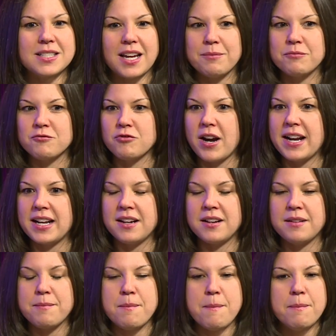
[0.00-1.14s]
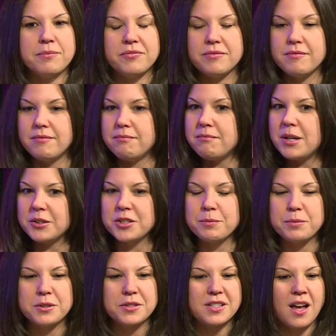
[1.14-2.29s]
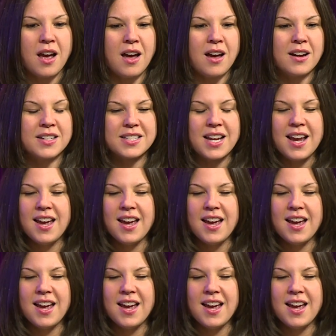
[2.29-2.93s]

I'm writing multiple songs.